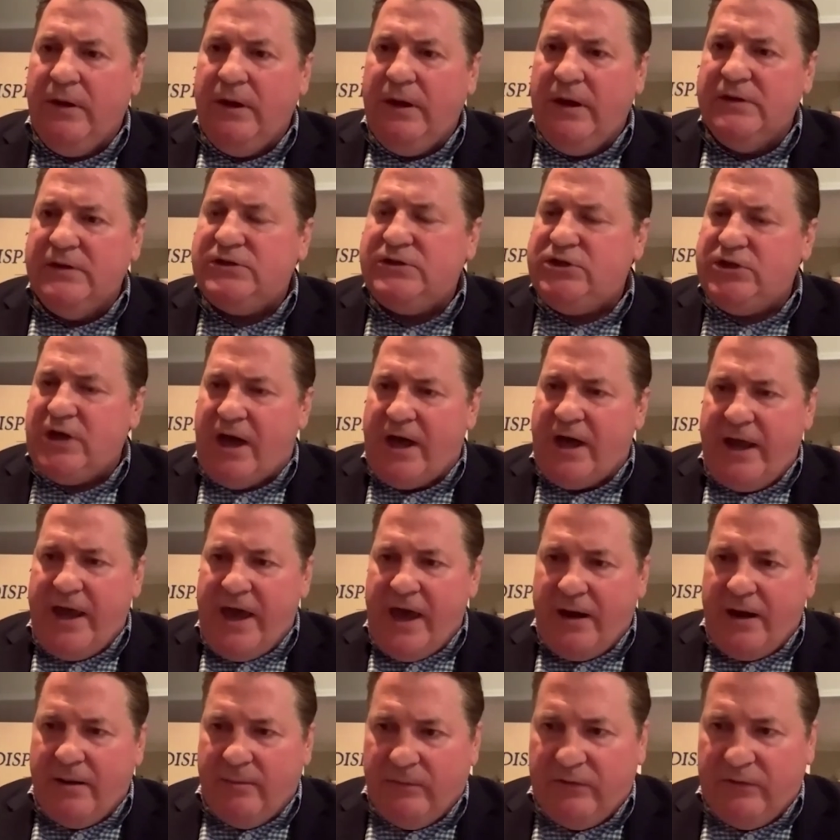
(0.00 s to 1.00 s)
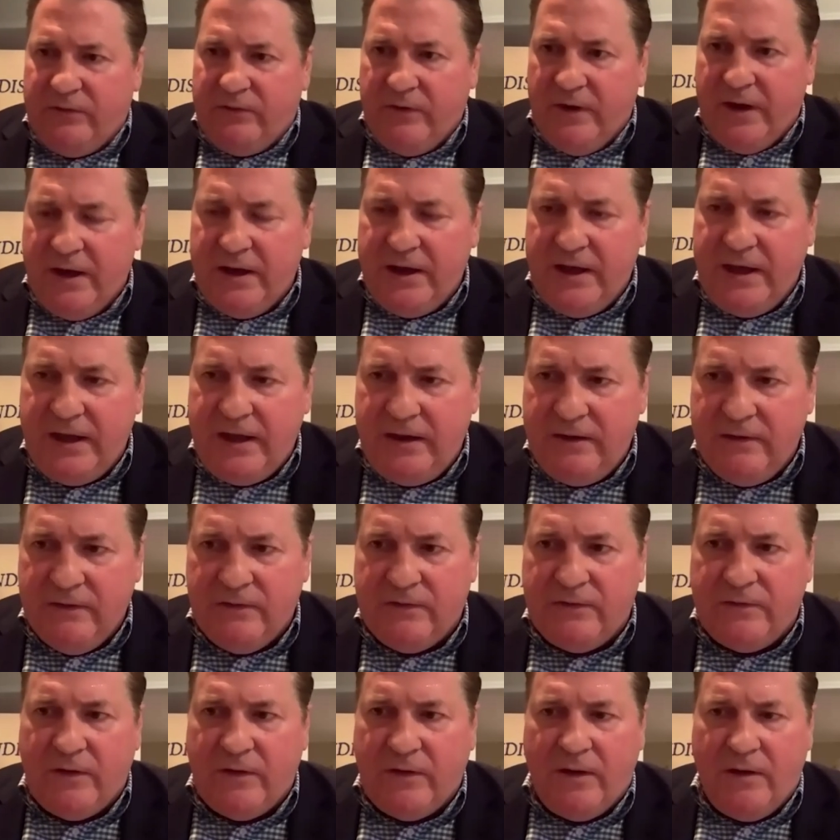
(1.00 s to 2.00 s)
is John Adams, and he
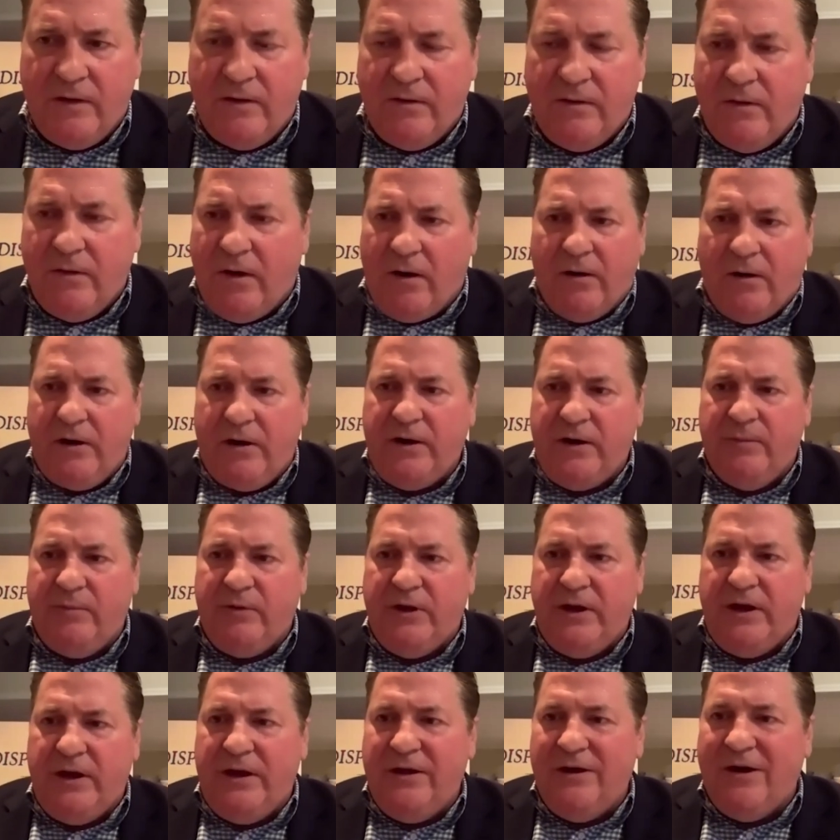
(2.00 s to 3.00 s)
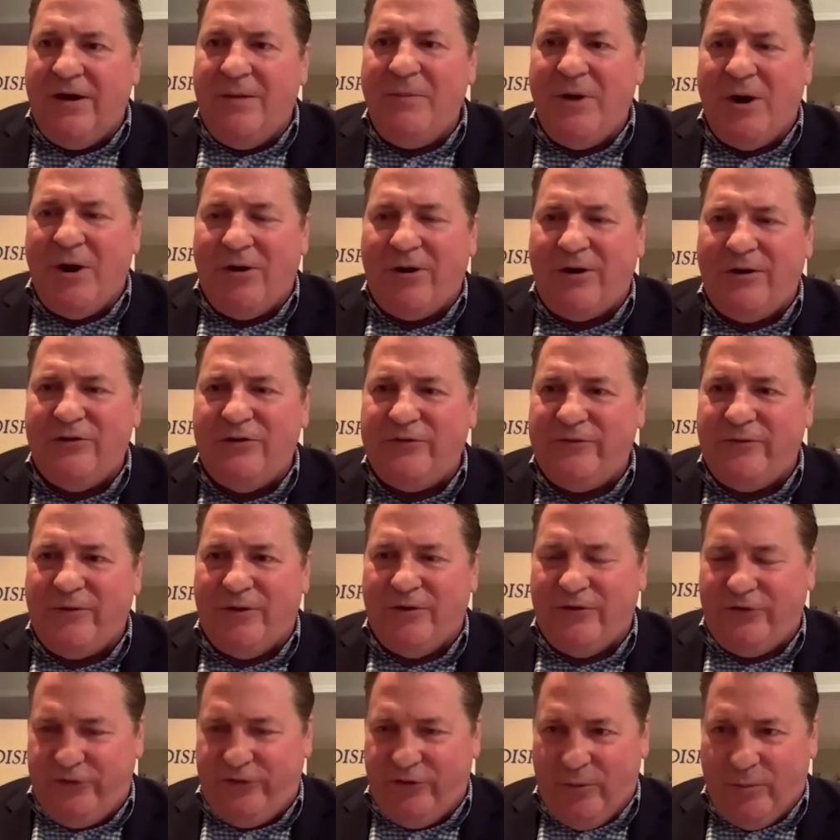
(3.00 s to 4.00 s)
is arguably America's
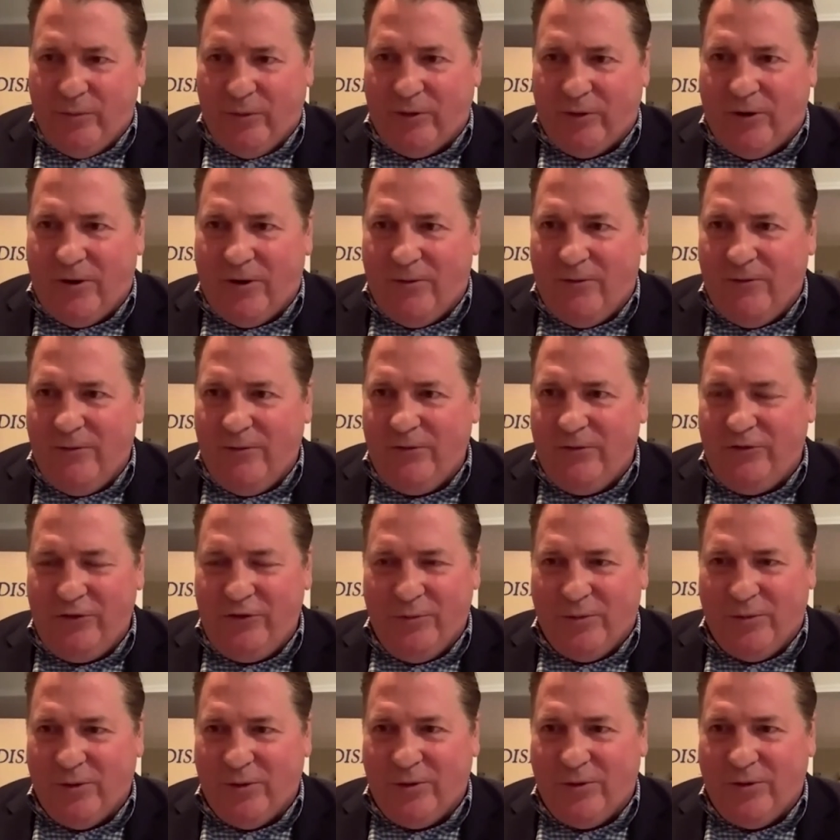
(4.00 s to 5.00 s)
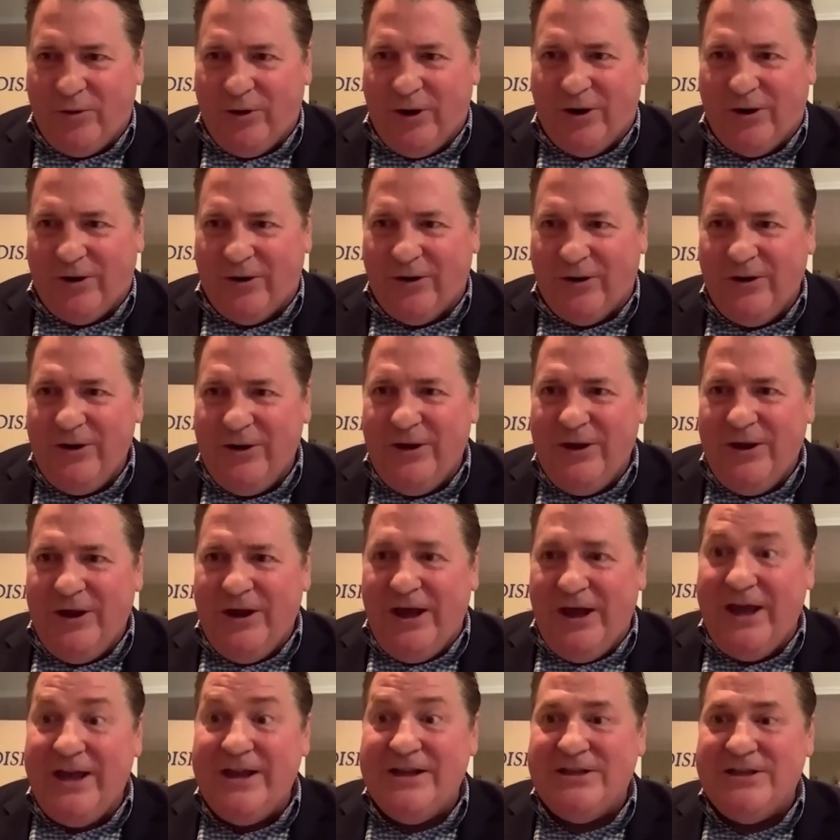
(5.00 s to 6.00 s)
first super super lawyer.
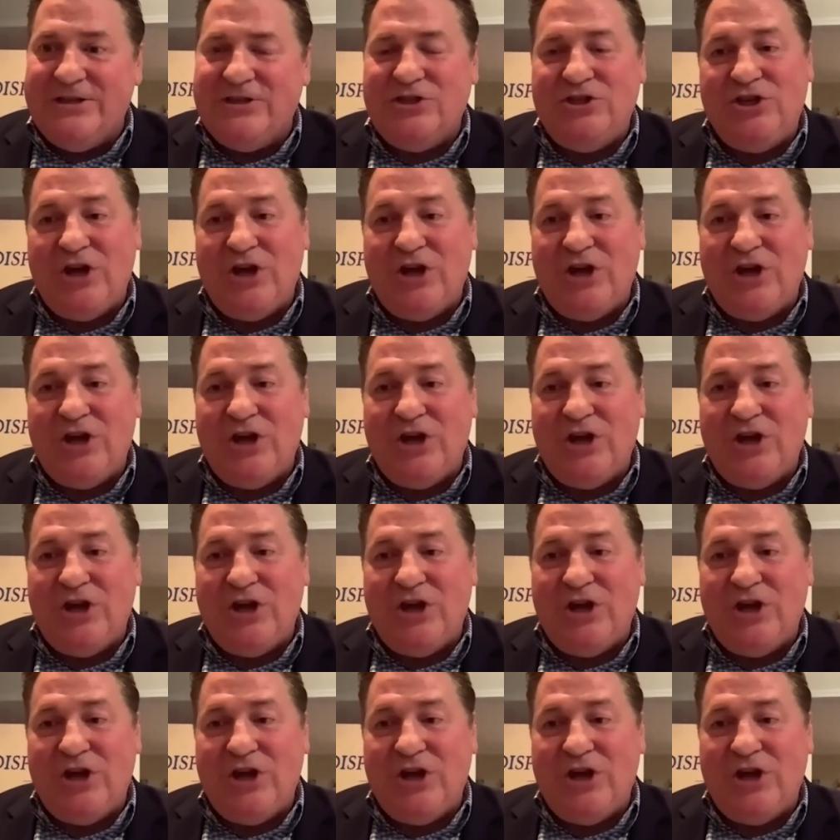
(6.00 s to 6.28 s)
And it's